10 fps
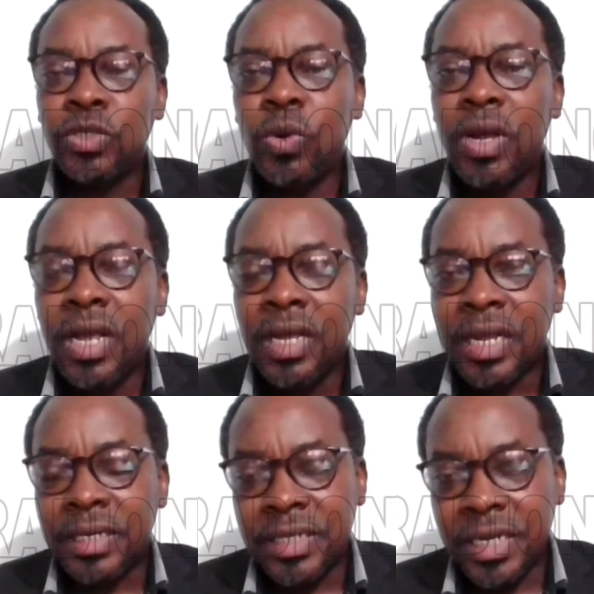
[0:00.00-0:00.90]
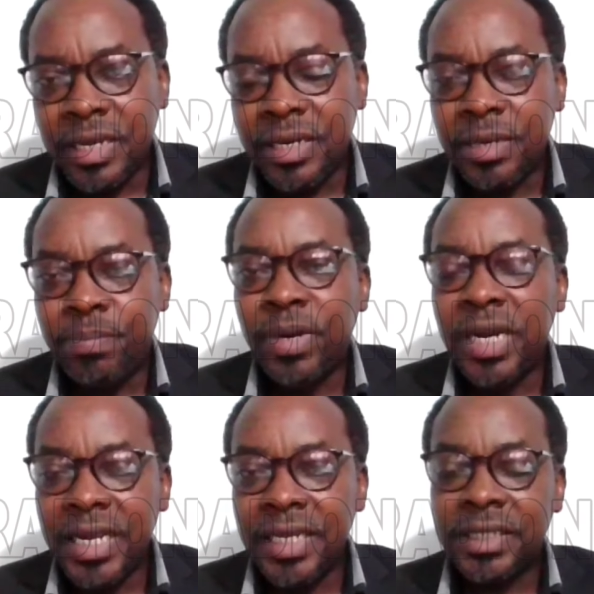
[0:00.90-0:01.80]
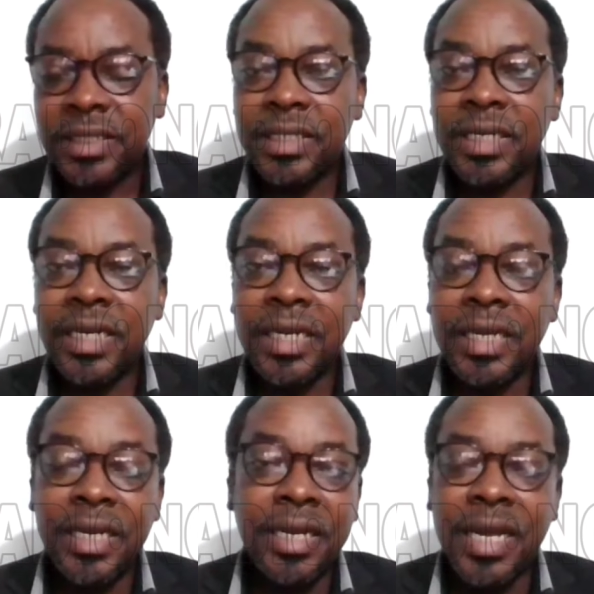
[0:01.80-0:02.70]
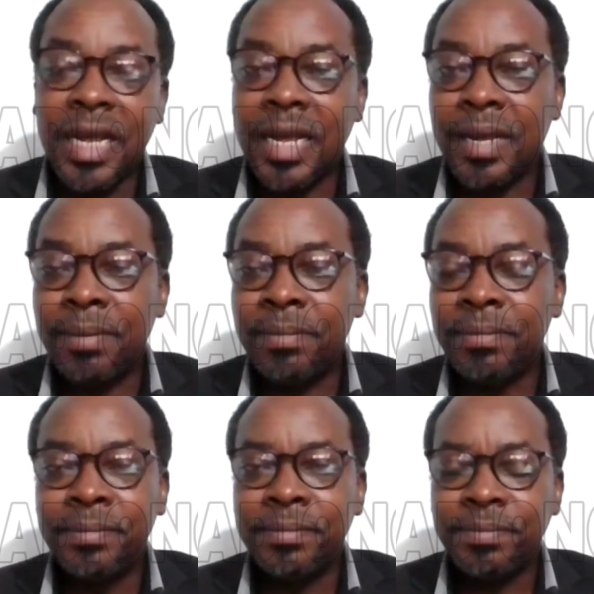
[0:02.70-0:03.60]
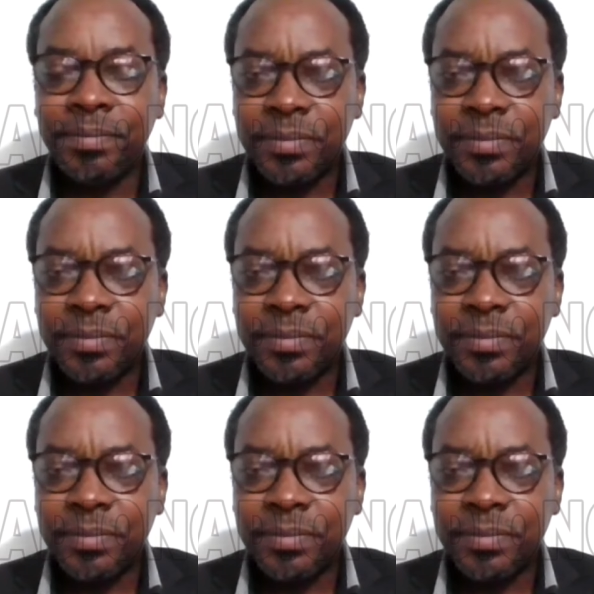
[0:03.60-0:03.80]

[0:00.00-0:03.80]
So The, the police, the, um,